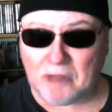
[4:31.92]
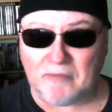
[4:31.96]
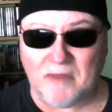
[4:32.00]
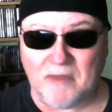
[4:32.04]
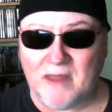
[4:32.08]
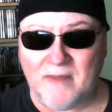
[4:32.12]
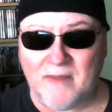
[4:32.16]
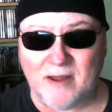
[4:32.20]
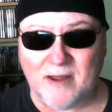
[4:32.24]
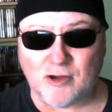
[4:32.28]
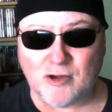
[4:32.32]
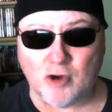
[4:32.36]

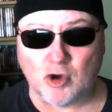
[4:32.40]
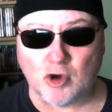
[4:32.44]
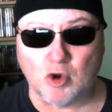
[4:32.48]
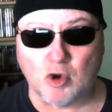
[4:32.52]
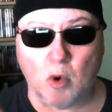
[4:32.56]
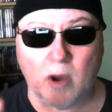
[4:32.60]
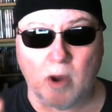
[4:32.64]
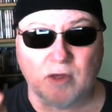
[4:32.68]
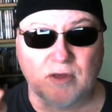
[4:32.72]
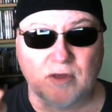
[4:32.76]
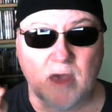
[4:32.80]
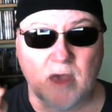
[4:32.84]
then that's your
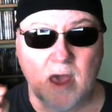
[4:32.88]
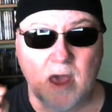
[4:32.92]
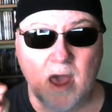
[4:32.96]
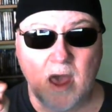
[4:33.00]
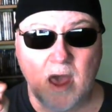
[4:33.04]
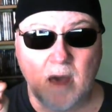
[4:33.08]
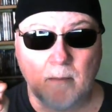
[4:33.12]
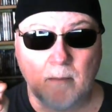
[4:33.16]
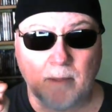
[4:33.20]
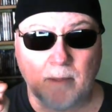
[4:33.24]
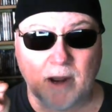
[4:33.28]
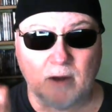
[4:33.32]
choice.
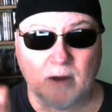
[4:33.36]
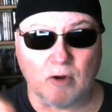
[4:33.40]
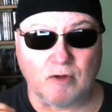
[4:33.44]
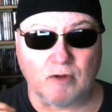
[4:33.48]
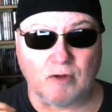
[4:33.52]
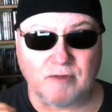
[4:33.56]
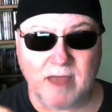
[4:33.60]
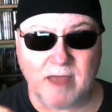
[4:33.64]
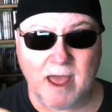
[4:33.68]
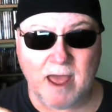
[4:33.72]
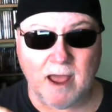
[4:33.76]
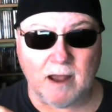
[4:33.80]
But
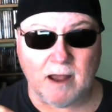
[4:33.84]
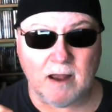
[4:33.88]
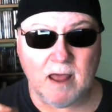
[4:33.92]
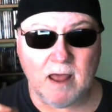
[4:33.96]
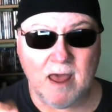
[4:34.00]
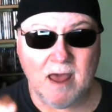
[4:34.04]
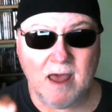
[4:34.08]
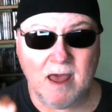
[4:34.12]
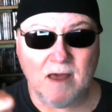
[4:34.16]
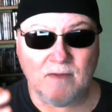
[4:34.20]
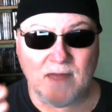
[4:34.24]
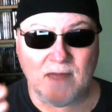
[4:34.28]
understand
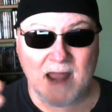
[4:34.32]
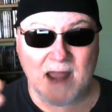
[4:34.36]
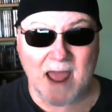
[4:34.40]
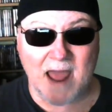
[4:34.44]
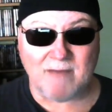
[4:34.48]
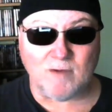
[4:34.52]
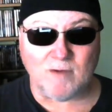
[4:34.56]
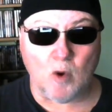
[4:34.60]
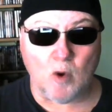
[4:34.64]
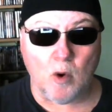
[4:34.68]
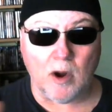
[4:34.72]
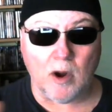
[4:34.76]
that
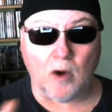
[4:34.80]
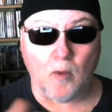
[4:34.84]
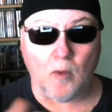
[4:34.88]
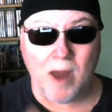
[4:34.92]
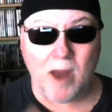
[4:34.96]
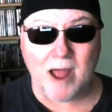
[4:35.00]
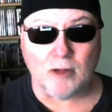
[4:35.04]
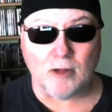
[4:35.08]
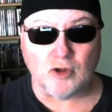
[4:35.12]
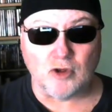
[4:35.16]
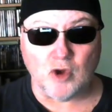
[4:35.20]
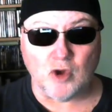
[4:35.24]
everyone
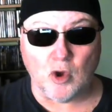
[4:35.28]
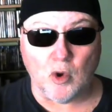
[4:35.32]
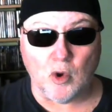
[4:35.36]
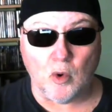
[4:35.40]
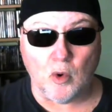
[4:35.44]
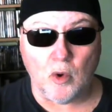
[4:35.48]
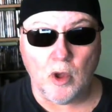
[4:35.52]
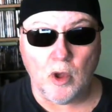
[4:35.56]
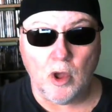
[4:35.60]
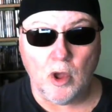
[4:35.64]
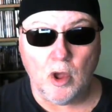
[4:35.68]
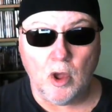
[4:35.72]
around
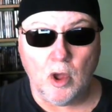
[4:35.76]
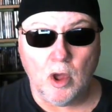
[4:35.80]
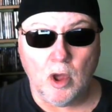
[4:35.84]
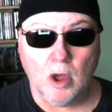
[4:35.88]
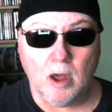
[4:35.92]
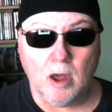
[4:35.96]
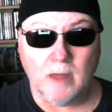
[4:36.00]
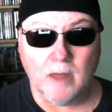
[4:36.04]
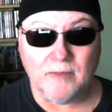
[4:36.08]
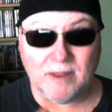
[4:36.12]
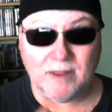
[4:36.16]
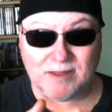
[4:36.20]
you
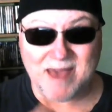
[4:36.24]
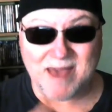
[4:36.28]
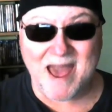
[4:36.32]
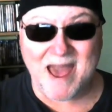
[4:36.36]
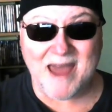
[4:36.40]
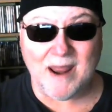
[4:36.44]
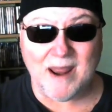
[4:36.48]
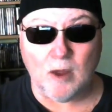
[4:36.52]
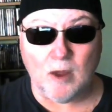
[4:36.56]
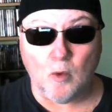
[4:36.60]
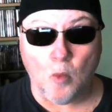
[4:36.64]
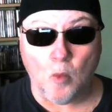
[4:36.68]
that's
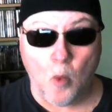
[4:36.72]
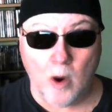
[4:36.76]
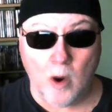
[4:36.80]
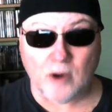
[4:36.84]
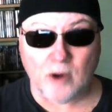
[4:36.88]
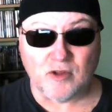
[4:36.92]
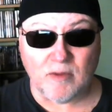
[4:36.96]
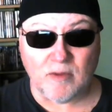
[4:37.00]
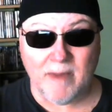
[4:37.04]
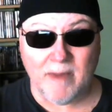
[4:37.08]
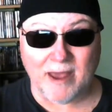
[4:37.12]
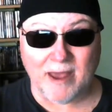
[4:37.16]
had it
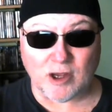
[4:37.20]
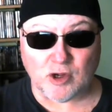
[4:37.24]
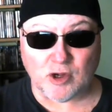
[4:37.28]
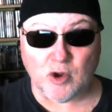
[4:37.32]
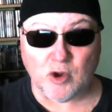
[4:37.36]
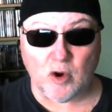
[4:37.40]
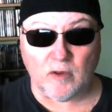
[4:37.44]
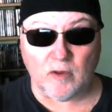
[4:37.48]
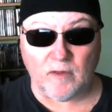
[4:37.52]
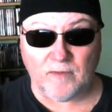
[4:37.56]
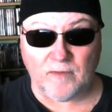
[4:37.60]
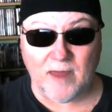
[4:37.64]
wants to make
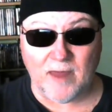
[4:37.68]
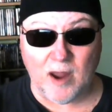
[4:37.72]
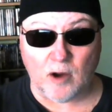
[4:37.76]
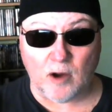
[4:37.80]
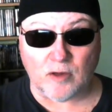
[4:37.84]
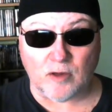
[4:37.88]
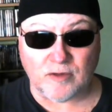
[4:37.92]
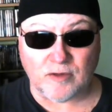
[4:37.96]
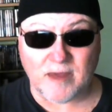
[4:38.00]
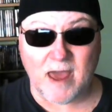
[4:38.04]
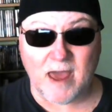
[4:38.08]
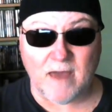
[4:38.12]
sure that they are
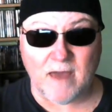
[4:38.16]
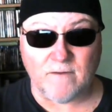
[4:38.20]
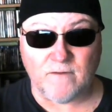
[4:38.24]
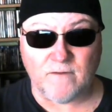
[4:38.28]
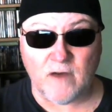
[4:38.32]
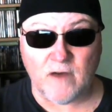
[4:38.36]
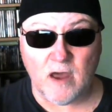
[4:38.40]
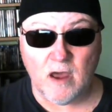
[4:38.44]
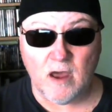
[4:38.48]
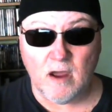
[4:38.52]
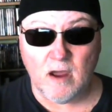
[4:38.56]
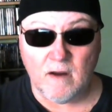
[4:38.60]
safe
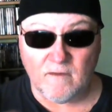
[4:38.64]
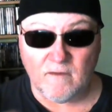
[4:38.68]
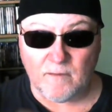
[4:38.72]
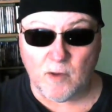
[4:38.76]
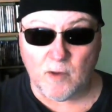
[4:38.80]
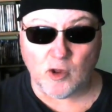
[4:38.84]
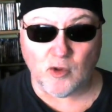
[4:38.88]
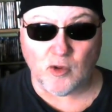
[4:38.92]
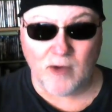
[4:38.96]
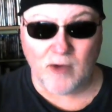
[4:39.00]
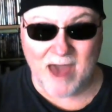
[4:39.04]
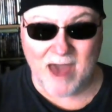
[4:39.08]
from
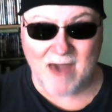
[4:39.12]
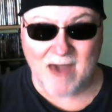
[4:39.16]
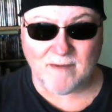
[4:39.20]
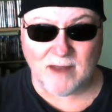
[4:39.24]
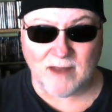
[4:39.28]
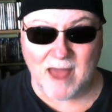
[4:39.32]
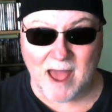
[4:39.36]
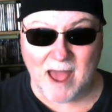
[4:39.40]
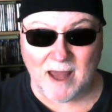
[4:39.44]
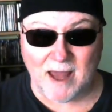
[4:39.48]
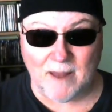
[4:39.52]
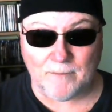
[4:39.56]
those who
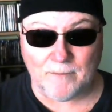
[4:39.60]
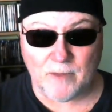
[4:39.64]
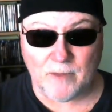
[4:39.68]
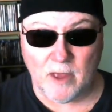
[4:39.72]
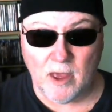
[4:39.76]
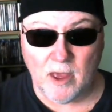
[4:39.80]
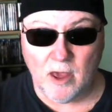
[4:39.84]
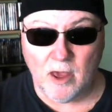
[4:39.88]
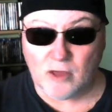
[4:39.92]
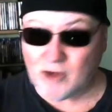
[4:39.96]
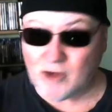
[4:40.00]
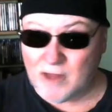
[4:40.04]
haven't had it.
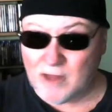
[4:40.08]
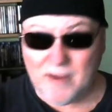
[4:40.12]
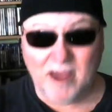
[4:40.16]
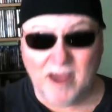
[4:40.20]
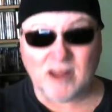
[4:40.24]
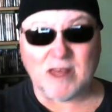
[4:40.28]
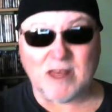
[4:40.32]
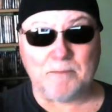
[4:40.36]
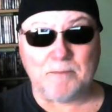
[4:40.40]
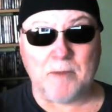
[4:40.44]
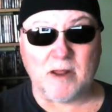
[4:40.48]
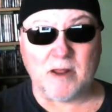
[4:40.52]
So I think
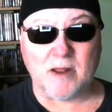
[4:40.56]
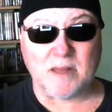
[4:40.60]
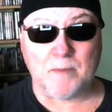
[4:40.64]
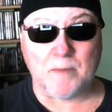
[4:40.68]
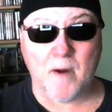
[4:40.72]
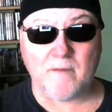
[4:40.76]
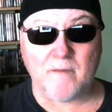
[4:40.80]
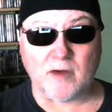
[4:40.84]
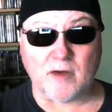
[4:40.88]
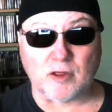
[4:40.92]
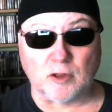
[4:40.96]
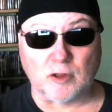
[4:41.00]
it's, it's the
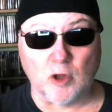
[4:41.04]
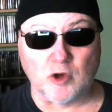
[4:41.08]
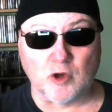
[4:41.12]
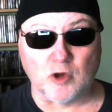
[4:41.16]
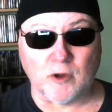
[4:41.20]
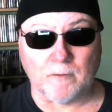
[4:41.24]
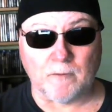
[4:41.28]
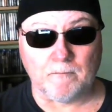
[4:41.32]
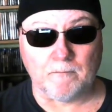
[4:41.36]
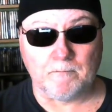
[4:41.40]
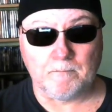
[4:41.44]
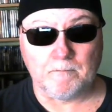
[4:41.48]
perfect
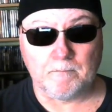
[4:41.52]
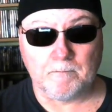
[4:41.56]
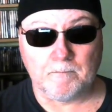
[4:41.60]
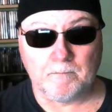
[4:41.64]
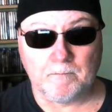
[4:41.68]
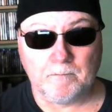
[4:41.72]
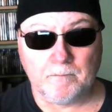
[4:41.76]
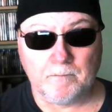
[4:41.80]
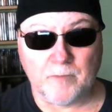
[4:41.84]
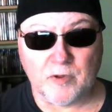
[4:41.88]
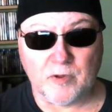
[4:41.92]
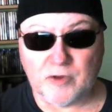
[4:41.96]
solution,
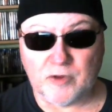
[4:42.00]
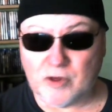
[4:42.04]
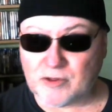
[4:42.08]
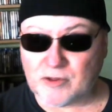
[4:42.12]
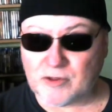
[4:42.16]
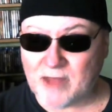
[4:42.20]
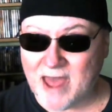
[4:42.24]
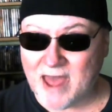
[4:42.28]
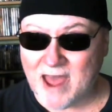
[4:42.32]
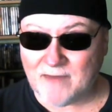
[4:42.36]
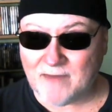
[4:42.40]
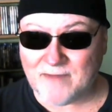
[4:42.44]
just
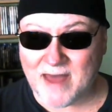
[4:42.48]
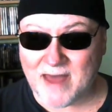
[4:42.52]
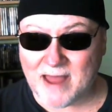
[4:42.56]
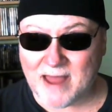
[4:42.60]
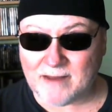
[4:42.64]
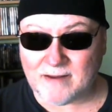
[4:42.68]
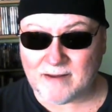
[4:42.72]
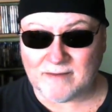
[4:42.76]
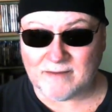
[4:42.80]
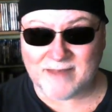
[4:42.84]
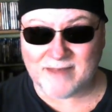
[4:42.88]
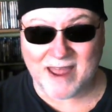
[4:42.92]
to have
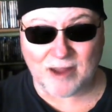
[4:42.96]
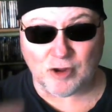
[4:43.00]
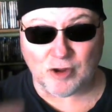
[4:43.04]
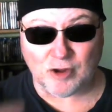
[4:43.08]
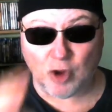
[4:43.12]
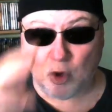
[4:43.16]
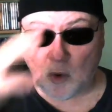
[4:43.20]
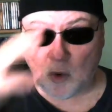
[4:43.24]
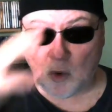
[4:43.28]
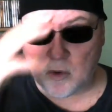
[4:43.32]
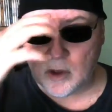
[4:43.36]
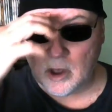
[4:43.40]
that
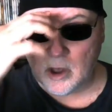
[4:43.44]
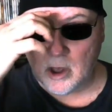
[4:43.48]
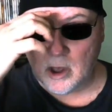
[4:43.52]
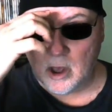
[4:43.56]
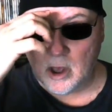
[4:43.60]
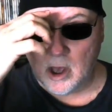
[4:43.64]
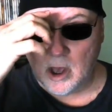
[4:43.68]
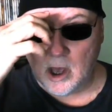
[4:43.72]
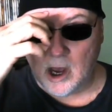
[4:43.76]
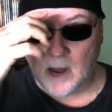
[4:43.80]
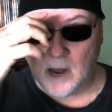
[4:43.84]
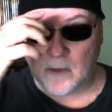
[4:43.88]
tattoo
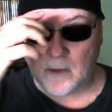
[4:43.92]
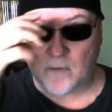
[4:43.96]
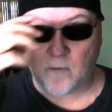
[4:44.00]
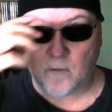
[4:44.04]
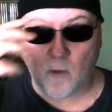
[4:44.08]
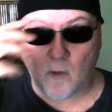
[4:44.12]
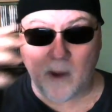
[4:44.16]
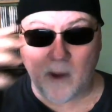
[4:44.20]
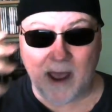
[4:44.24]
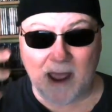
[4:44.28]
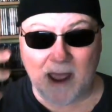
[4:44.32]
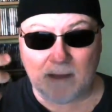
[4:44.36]
on the
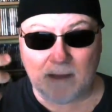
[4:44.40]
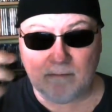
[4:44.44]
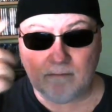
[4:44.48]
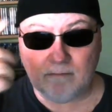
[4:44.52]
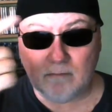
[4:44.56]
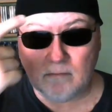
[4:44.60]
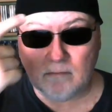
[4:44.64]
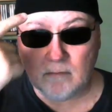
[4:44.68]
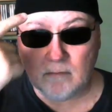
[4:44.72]
forehead,